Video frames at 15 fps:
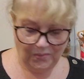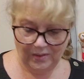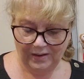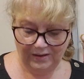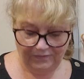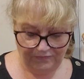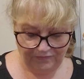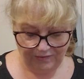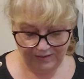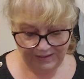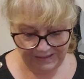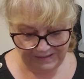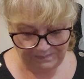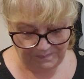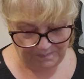Well, I
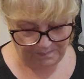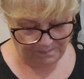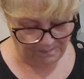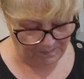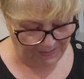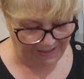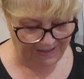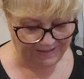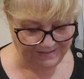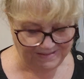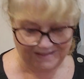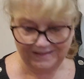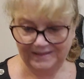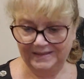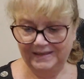finally
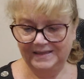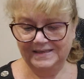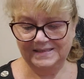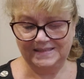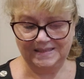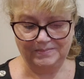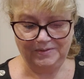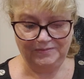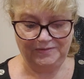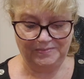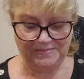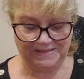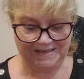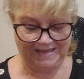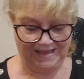pegged some of
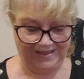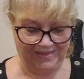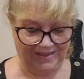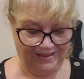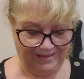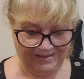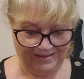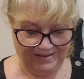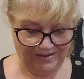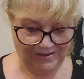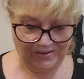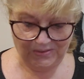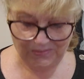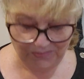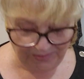them together
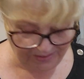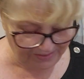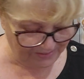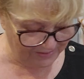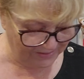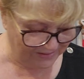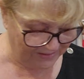with